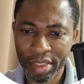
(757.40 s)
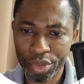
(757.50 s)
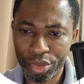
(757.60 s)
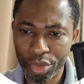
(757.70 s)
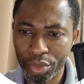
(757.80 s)
thing
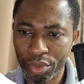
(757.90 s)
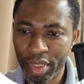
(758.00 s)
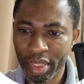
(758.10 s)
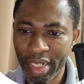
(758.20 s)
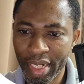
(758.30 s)
you do?
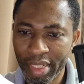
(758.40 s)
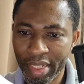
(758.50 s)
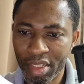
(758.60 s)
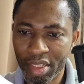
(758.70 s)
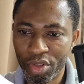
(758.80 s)
The next
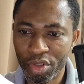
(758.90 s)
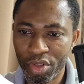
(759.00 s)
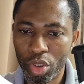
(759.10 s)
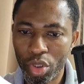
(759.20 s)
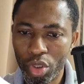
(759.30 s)
thing is for us to
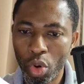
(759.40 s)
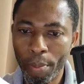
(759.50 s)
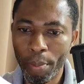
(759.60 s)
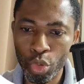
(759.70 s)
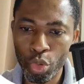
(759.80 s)
what? To
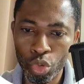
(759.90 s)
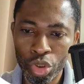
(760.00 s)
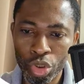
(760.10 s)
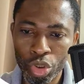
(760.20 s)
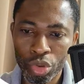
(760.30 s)
upload
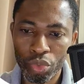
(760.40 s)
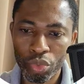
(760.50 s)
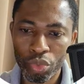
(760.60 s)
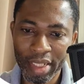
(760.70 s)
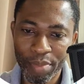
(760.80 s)
to
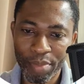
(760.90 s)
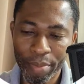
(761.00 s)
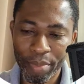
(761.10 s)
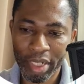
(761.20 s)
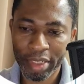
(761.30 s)
test
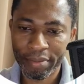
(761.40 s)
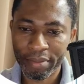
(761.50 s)
pypy.